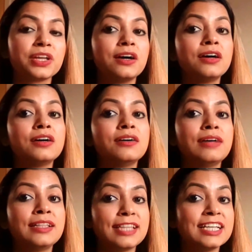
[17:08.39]

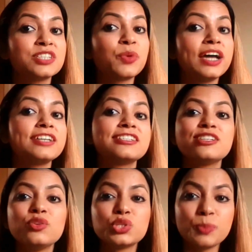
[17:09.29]
And that's why I
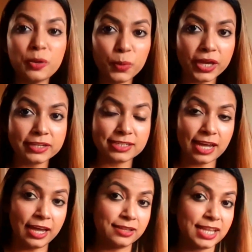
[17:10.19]
didn't lose my weight,
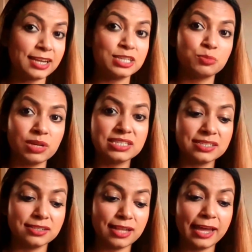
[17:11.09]
and that is
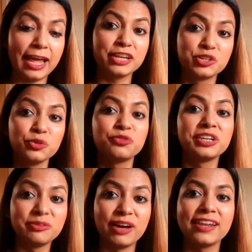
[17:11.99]
muscle. And I do
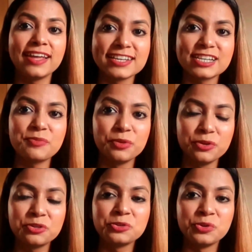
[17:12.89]
feel my legs are
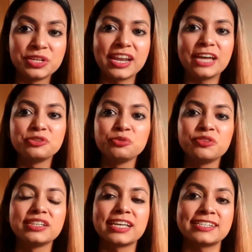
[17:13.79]
more toned, and I do
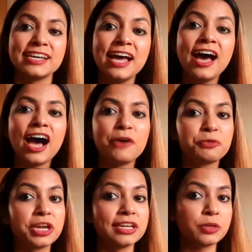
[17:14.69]
feel that
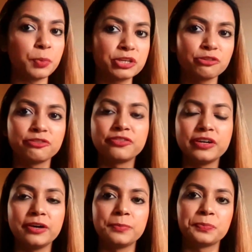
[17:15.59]
I've gained a bit of
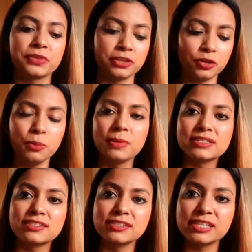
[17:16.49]

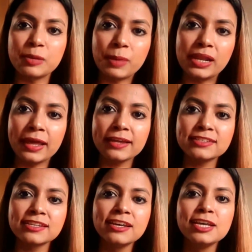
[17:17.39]
muscles in my
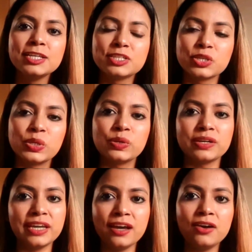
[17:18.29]
legs. So
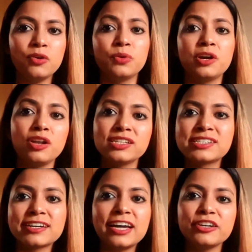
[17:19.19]
yeah, overall
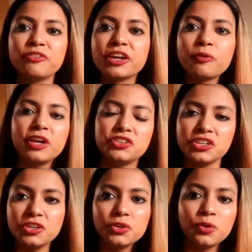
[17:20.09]
it's a kind of
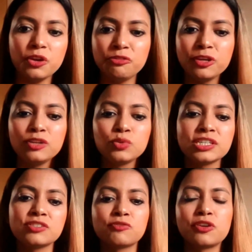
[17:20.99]
equation. If you're
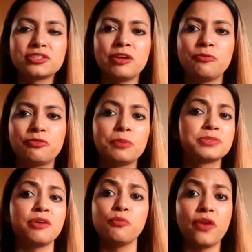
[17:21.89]
losing from
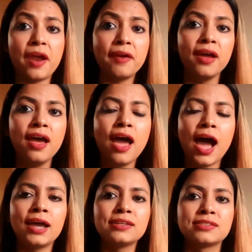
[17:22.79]
somewhere
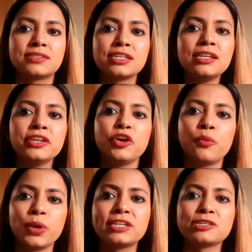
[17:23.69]
and still
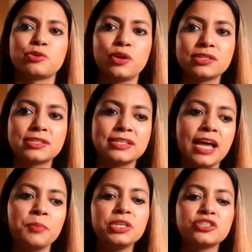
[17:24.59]
your weight is constant,
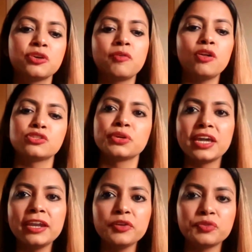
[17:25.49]
that means you're also
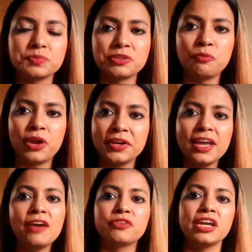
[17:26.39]
gaining from somewhere.
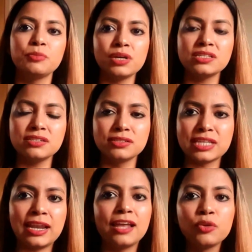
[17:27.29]
Yeah, I've gained
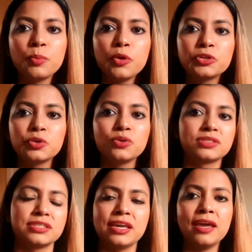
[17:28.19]
muscles and I look more
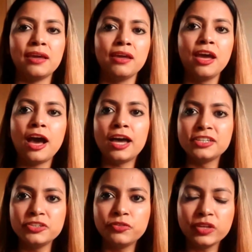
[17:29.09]
toned. Yeah, I
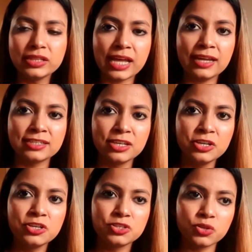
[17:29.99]
did feel that.
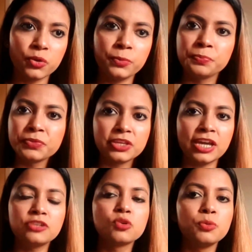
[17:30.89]
So
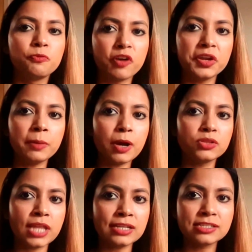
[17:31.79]
yeah, don't worry
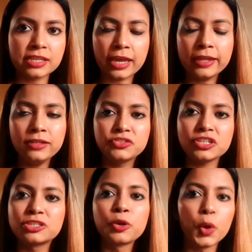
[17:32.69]
about that scale,
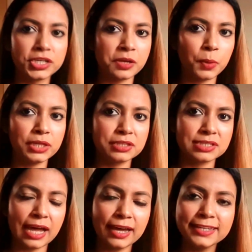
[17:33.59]
just throw it away in the
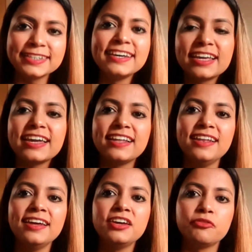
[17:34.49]
side.
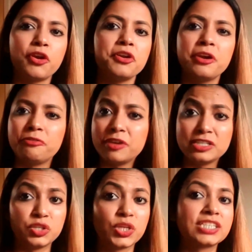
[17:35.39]
Scale, for a
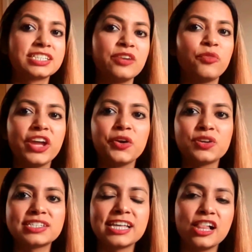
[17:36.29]
reference, you can still weigh
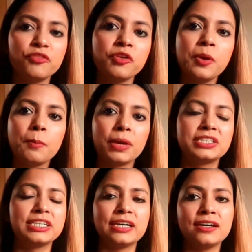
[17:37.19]
yourself,
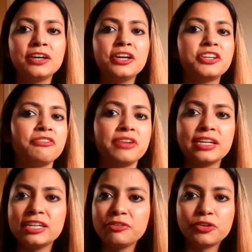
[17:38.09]
but yeah,
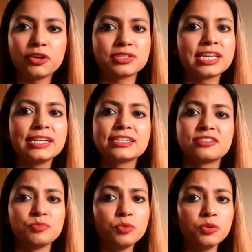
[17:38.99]
definitely if your scale
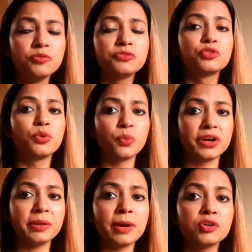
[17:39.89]
doesn't move, don't
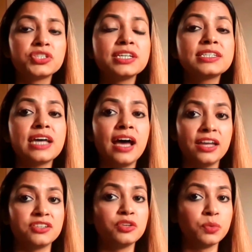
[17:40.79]
worry about it,
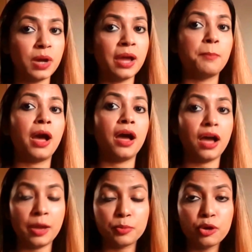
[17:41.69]
and
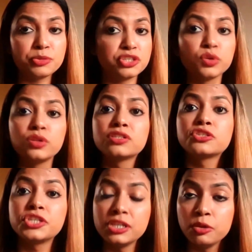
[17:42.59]
I promise you will
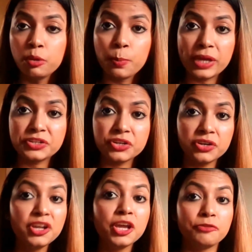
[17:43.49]
still look better.